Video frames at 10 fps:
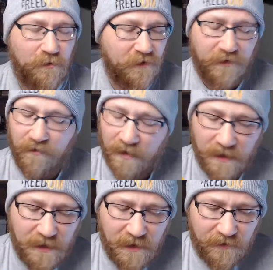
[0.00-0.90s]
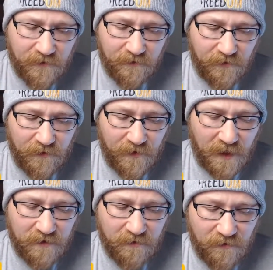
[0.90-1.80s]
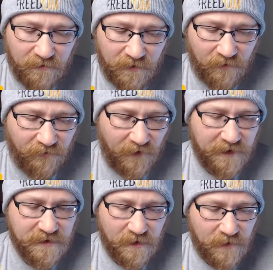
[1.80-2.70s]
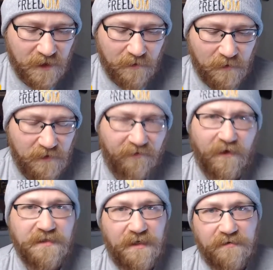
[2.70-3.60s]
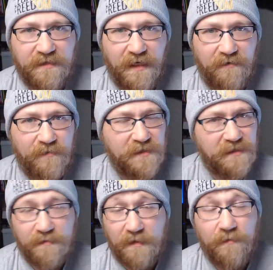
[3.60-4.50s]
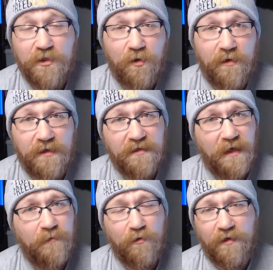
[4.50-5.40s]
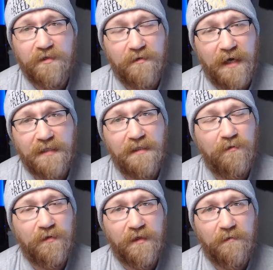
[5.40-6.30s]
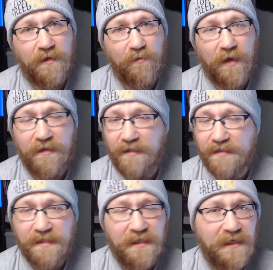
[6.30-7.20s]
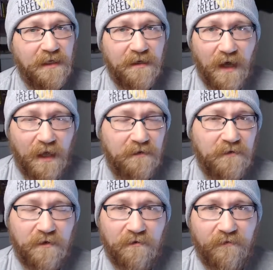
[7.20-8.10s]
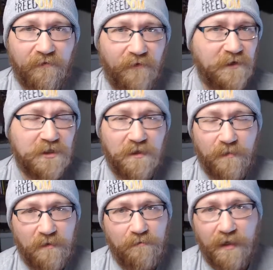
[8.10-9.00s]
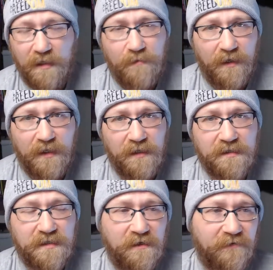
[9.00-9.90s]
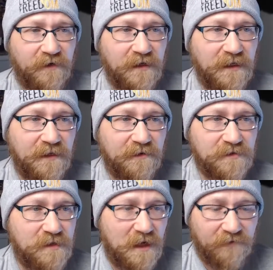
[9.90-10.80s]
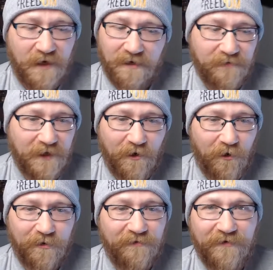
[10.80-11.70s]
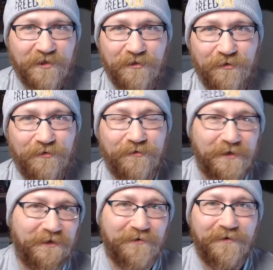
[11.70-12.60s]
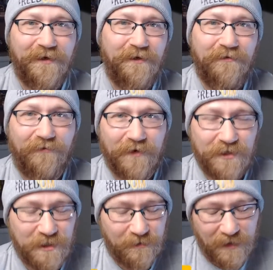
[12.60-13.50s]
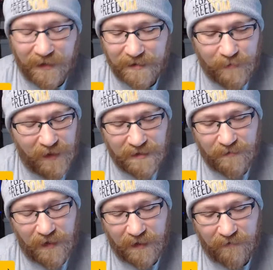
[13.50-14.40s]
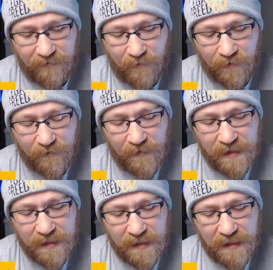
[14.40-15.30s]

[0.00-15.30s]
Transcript: with you, they're not your friends. I mean, they might be friends outside of business, but the majority of the time you're interacting with them in a way that's not, friendship and buddy and stuff. And there's a lot of kind of like artificial, friendship that gets passed back and forth. But,